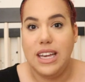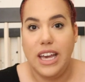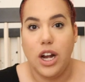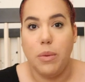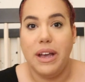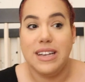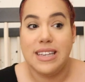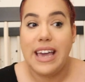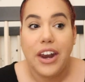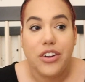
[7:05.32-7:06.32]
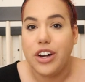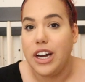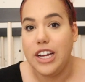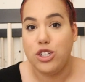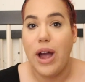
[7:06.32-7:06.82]
to hear, because again, you're
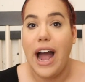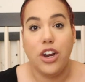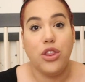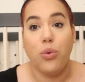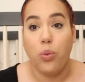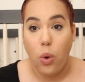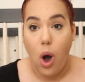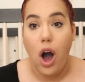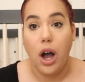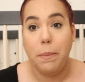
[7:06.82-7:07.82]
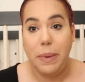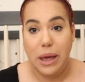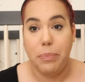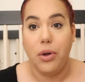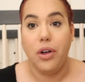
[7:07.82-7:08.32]
going to attract the wrong
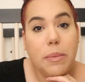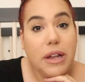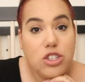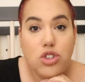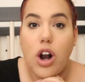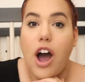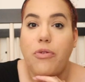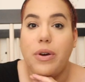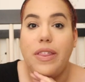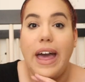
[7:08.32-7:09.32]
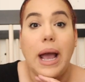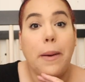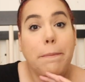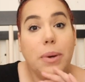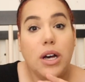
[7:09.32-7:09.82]
people. I'm going to start off with
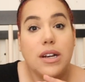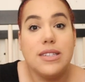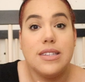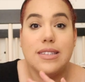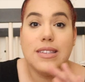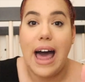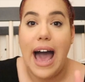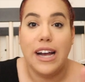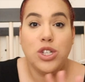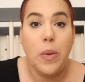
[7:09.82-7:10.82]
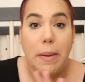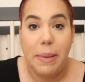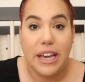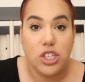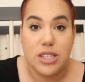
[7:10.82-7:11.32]
like books / web
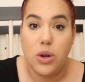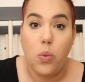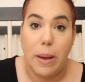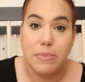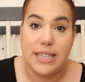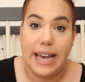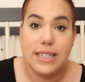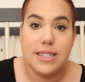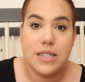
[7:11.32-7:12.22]
pages and websites.